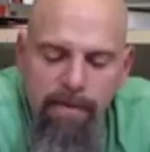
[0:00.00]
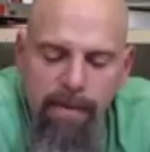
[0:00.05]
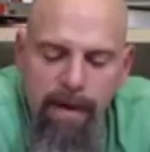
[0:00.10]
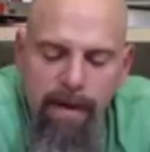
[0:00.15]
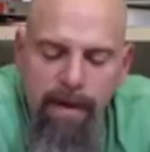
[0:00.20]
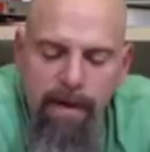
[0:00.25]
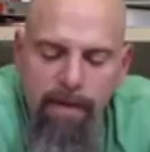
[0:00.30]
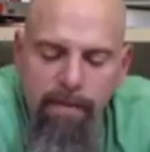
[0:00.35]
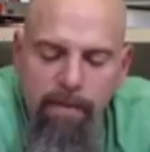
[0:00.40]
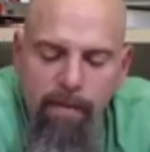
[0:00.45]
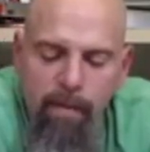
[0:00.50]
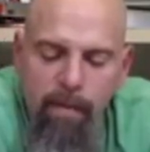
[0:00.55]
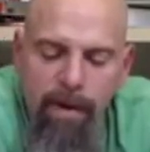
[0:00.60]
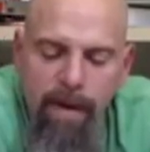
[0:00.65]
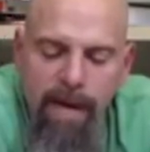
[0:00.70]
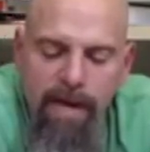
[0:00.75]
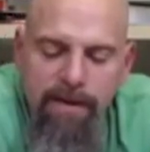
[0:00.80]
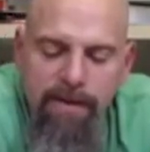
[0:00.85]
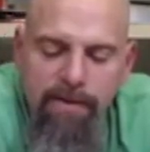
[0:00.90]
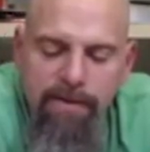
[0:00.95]
Um, what
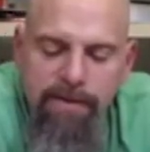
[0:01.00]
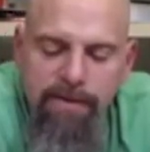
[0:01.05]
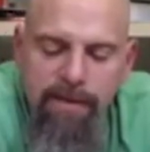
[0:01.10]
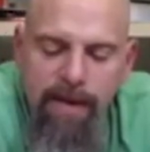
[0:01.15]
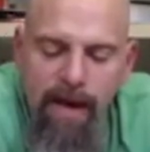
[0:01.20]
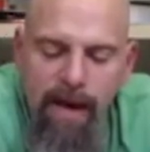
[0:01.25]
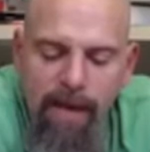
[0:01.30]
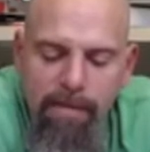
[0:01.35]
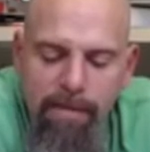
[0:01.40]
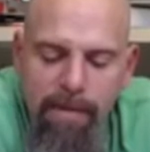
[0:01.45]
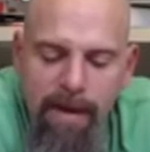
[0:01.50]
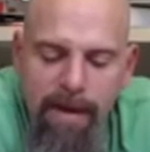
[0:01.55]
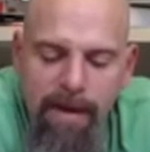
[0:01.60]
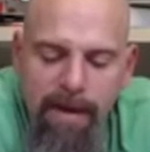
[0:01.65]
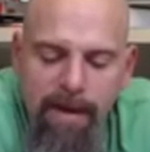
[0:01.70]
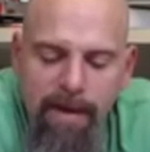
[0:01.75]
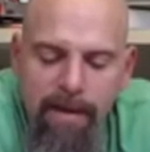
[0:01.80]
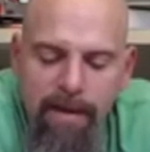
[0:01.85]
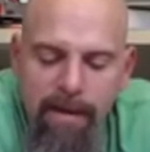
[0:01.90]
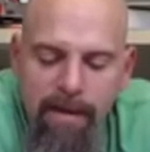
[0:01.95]
I do is I
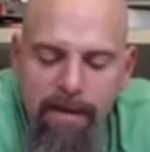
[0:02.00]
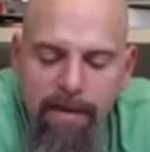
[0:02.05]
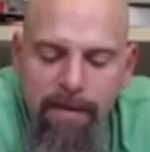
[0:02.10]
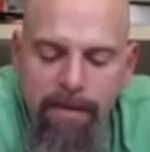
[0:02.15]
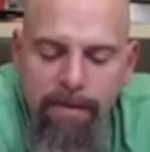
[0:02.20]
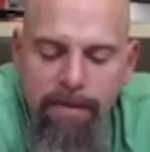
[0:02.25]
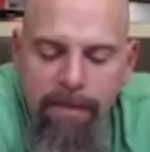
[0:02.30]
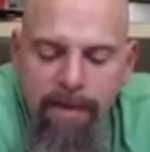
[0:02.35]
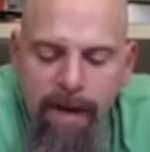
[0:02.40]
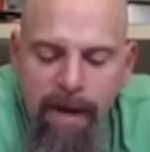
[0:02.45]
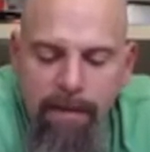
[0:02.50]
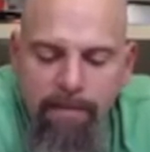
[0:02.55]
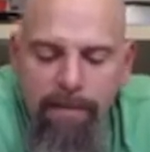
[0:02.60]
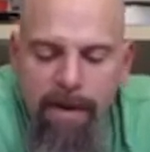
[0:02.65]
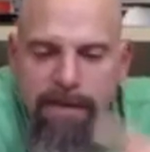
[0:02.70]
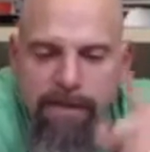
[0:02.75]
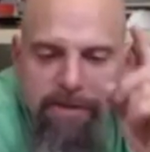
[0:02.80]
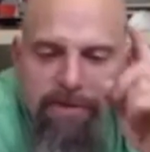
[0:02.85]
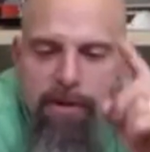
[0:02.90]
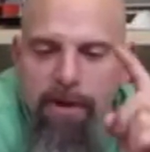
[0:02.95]
make, I
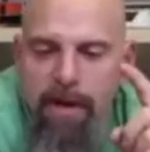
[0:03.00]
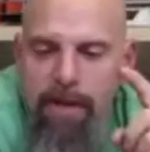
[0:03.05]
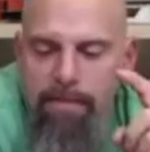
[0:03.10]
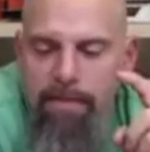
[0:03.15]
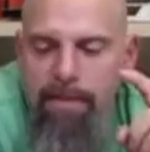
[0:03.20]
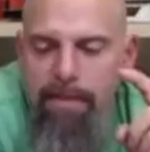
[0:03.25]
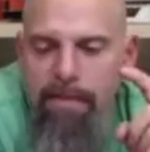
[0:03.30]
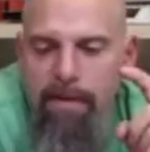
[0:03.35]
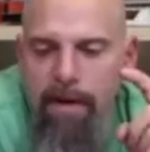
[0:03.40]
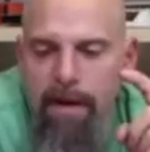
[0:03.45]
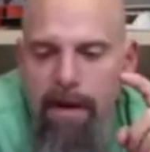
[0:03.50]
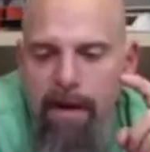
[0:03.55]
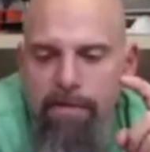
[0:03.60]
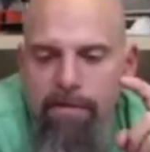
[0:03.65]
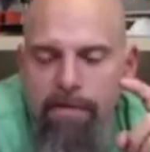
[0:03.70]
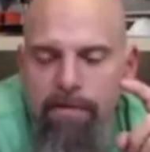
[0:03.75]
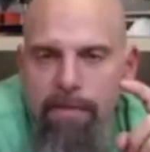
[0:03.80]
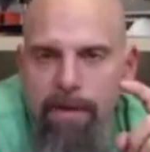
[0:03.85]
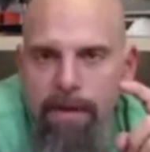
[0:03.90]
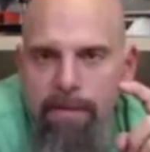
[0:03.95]
measure up
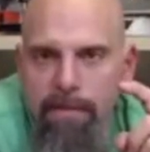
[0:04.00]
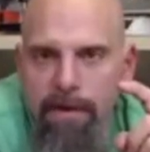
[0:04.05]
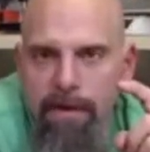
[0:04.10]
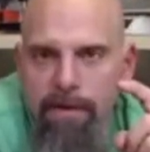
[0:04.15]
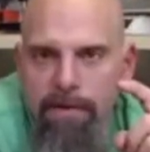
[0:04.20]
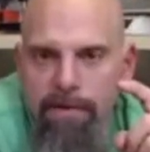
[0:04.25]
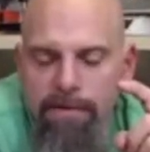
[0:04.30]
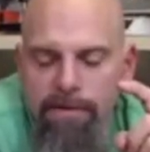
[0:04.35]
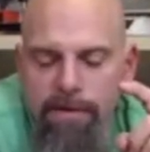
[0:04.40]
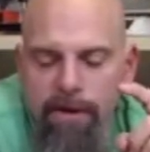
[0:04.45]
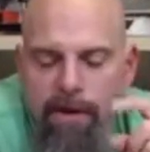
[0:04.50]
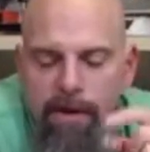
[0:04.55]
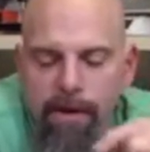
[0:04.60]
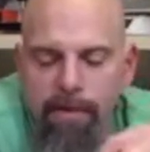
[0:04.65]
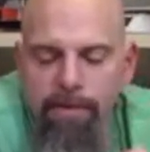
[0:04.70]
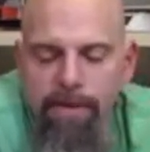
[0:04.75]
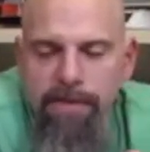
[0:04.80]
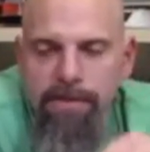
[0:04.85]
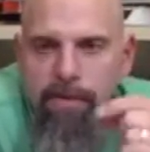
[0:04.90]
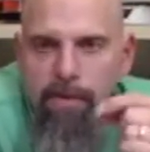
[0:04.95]
100 millimeters on a
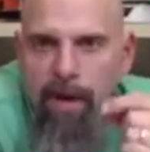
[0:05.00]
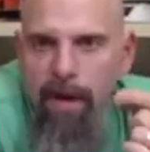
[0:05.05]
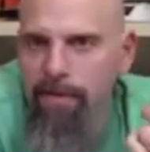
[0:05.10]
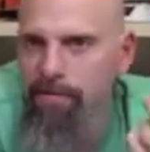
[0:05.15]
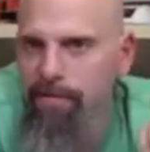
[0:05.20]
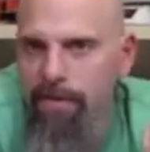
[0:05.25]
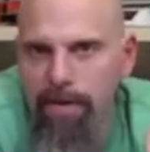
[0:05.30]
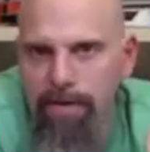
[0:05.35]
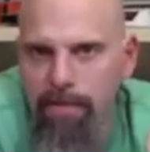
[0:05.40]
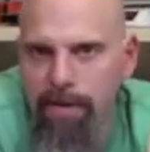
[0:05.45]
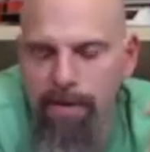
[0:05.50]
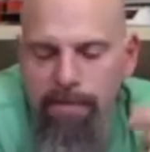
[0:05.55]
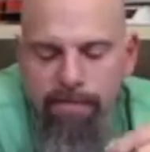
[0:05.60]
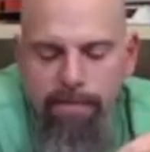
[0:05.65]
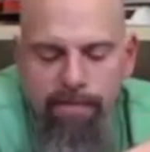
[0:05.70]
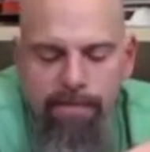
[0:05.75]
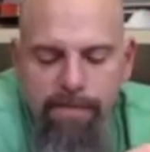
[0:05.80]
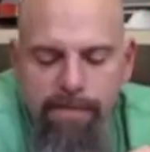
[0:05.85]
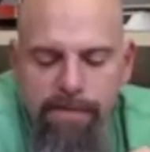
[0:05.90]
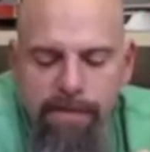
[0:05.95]
piece of white filament,
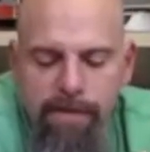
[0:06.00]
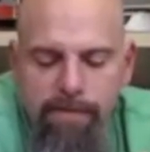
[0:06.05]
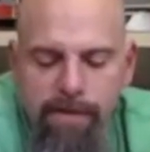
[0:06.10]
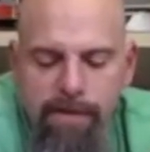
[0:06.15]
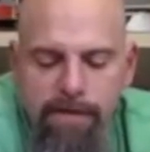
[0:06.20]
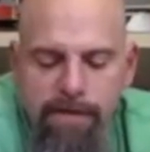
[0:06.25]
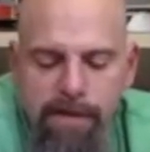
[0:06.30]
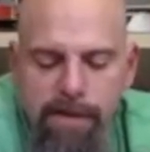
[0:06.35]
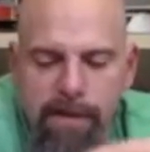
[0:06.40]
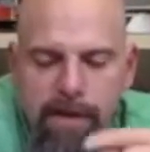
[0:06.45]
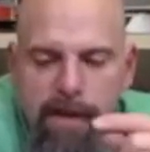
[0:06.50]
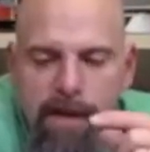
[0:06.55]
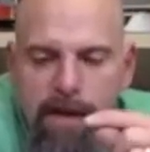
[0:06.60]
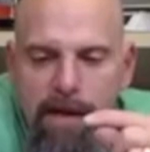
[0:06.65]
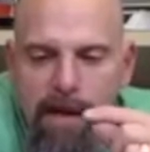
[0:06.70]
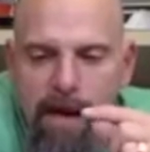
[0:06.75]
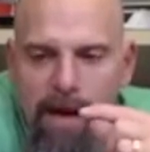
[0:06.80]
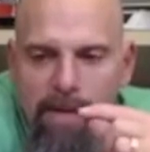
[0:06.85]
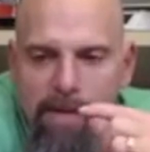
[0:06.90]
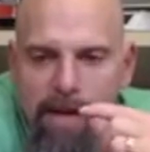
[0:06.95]
something you can see.
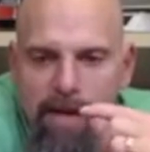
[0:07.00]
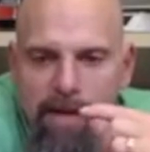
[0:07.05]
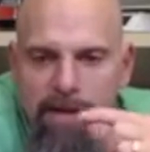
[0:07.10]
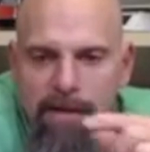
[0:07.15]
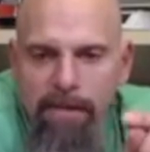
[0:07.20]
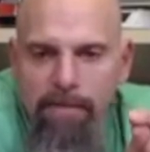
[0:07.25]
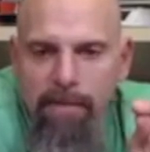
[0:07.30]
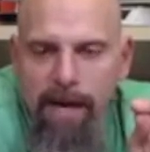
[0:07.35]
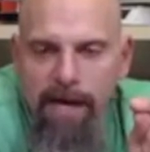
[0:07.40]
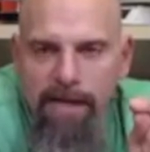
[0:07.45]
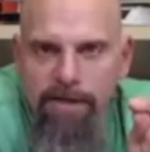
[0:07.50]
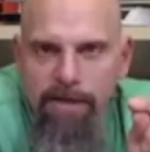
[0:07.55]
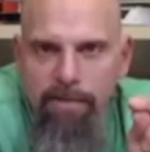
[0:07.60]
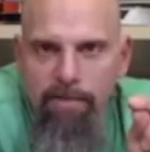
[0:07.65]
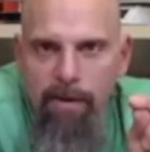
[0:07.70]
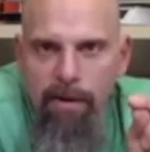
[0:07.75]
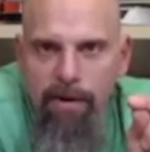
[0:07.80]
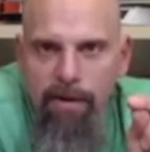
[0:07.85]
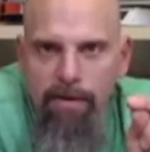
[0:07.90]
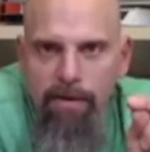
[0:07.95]
I make a little magic
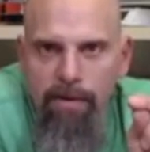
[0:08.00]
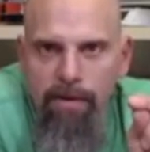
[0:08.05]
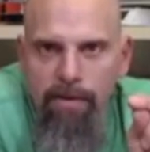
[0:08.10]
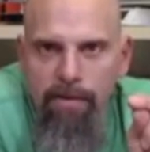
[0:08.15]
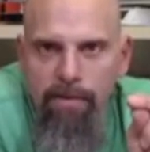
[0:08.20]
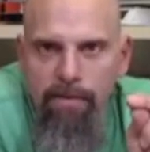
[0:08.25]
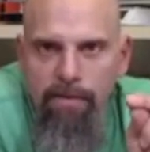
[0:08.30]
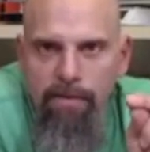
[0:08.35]
marker